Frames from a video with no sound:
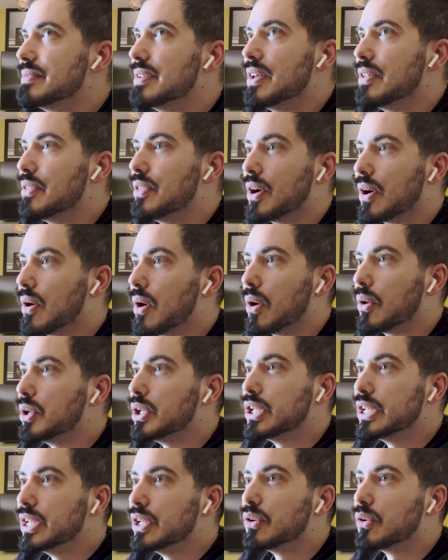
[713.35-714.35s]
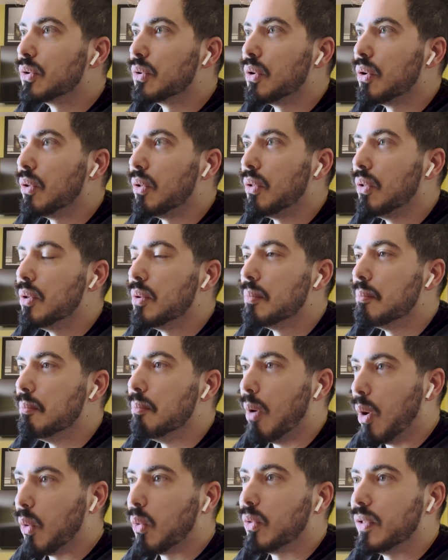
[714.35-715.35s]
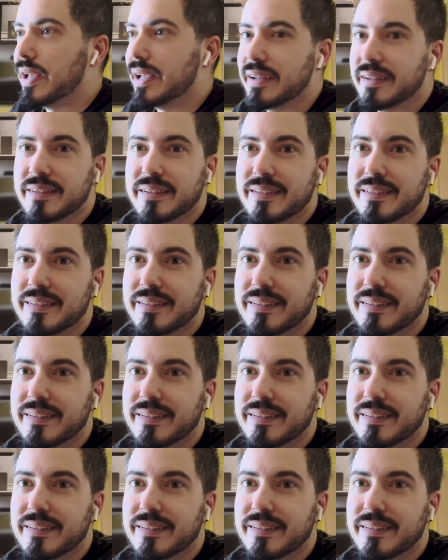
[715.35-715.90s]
there are literal bowling.